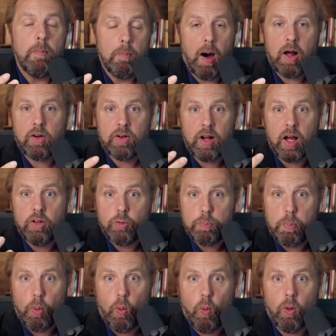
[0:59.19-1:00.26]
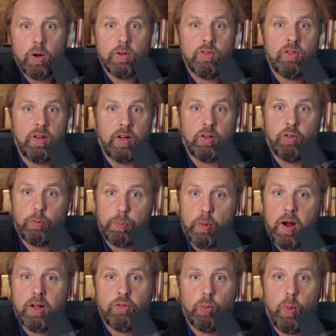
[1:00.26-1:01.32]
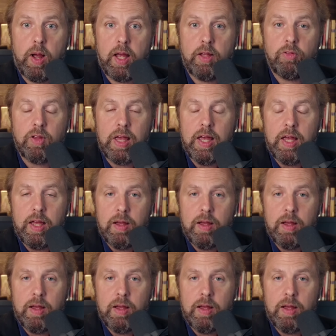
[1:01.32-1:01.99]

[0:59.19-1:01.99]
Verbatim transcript: modernized ports and expressways.